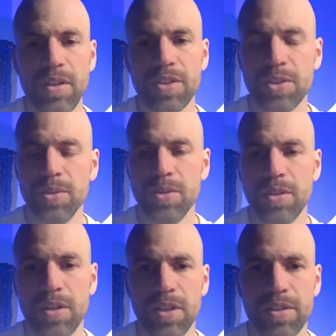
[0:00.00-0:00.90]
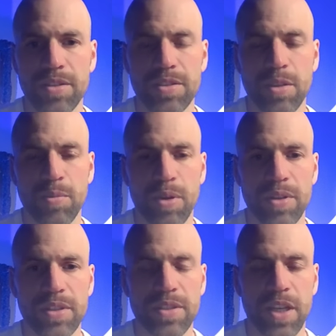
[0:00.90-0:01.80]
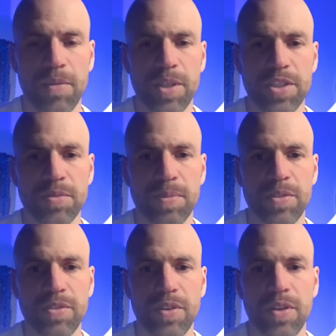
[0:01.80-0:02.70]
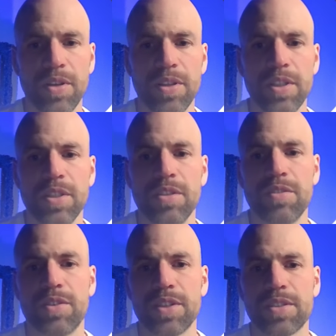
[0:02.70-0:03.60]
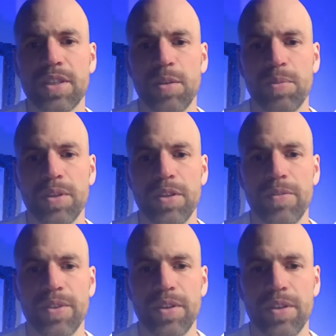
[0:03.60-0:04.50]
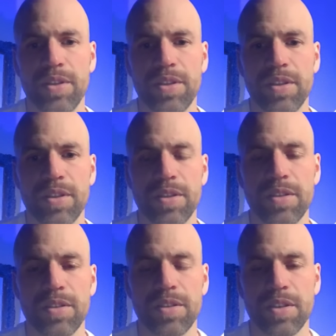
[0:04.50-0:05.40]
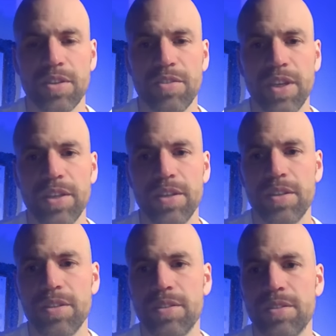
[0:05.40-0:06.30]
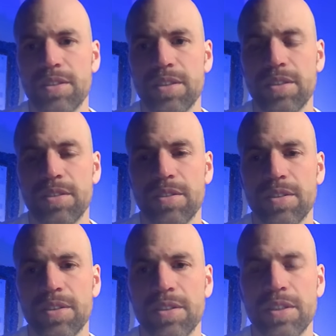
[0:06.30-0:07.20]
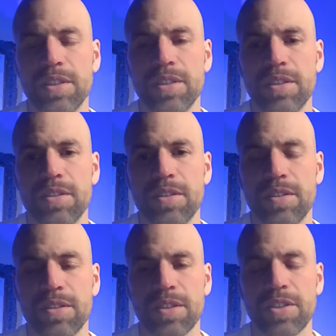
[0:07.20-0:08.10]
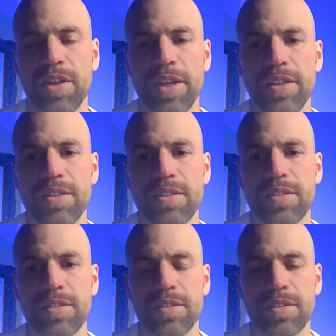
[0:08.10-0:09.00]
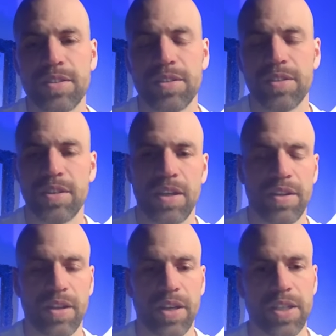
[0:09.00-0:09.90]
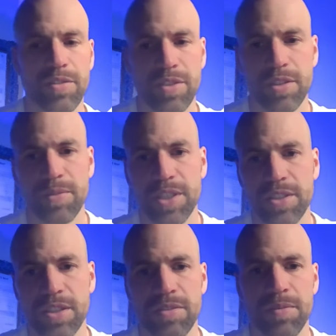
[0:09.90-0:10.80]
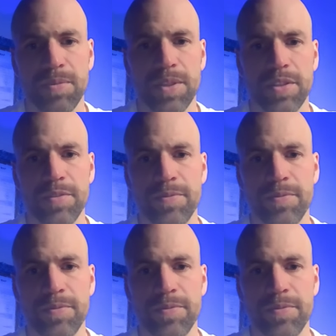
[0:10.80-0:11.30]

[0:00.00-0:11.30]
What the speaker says: to all those components that I mentioned before, for example on the conveyor or the cranes or other kind of automation equipment.